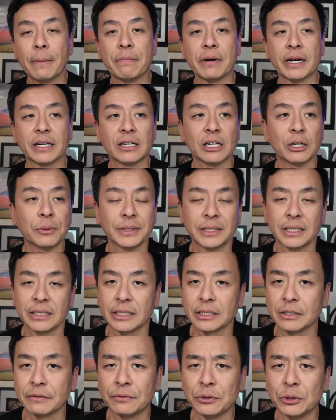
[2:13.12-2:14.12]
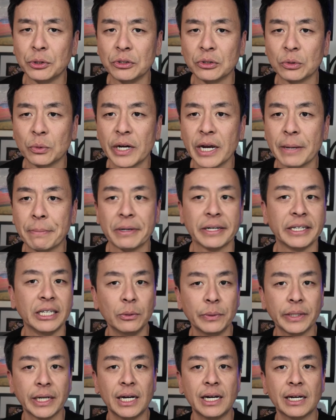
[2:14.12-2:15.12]
but I always think it's a few years away. But
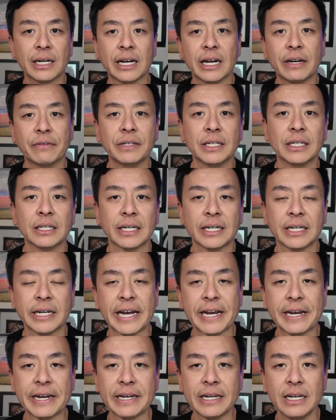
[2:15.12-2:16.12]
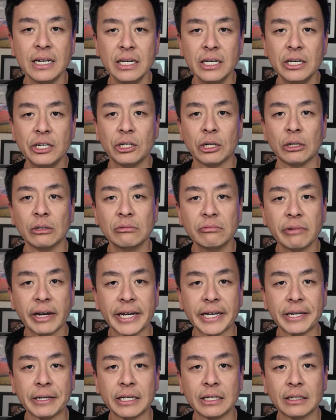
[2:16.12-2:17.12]
here we are having a you know
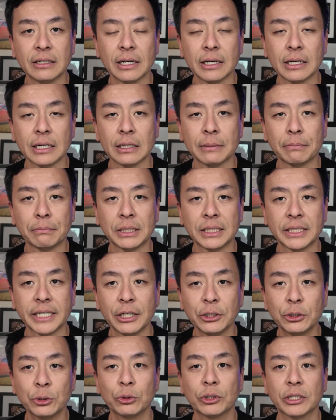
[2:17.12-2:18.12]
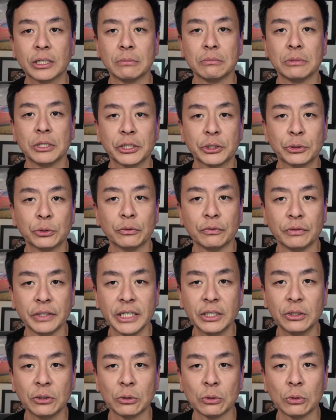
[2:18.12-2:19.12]
a, a potential commercial
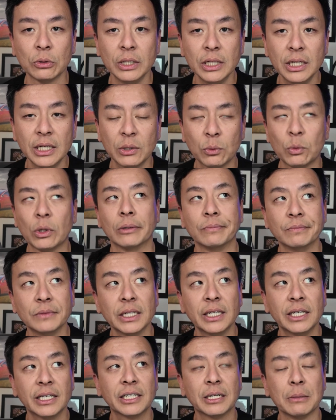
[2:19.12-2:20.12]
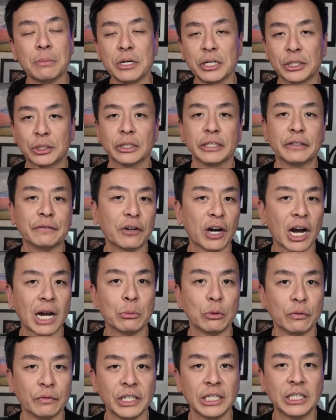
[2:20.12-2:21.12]
vehicle, well, commercially
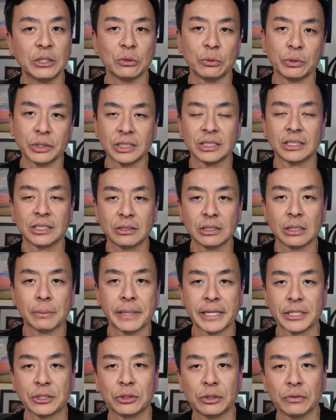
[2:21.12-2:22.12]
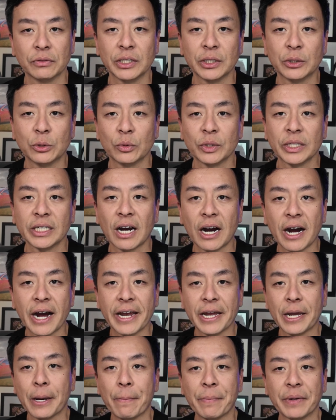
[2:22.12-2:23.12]
viable vehicle, which is still a passenger vehicle, the
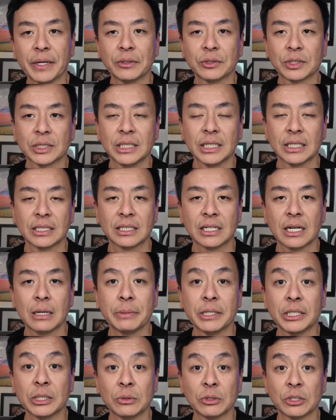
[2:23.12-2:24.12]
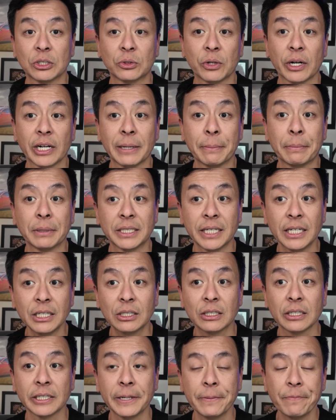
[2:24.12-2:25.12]
IML6 coming to Australia
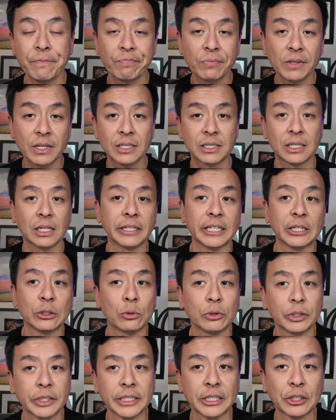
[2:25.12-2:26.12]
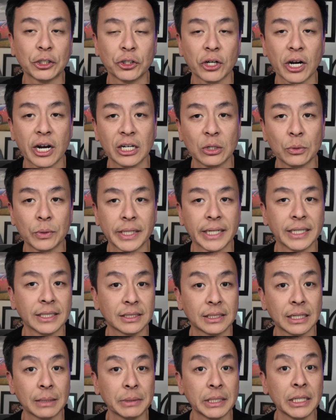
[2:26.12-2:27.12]
potentially, certainly launching in China with a
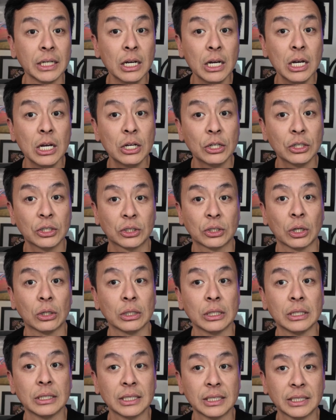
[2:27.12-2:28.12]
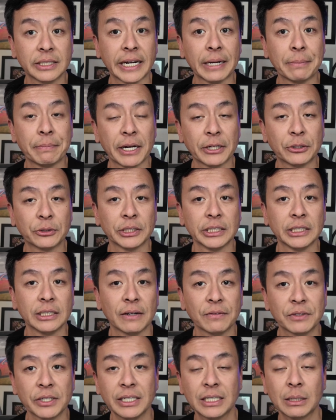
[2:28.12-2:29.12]
semi solid state battery.
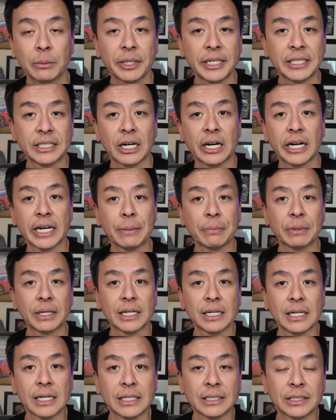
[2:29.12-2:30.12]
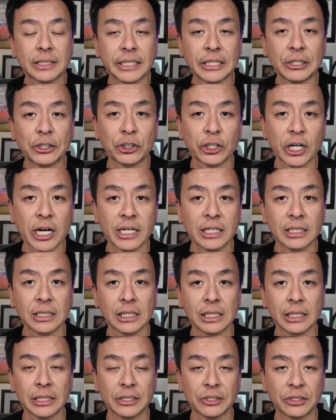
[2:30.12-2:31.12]
I've seen some of these IM cars in China
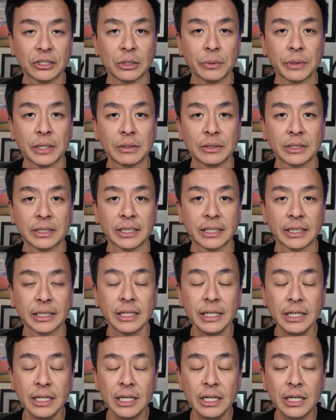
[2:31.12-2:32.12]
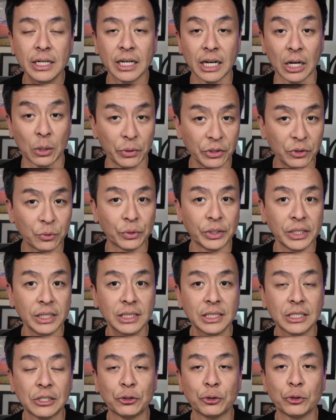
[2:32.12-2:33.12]
earlier this year when I was there uh, with
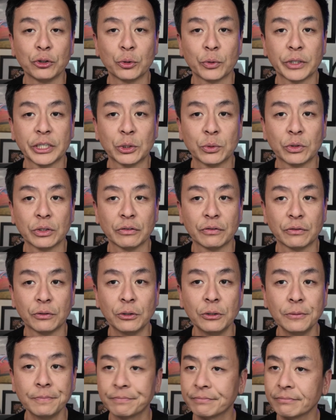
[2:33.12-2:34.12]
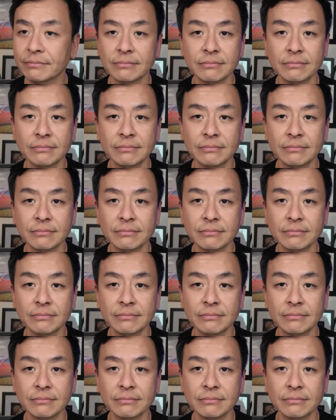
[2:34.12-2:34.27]
Riz in June 2024,